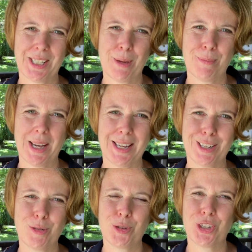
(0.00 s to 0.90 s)

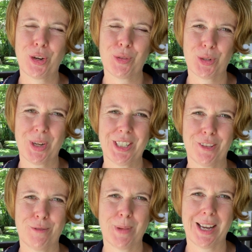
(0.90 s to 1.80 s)
campaign launching on the
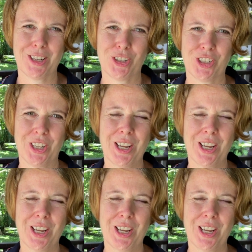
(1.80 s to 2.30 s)
20th of March.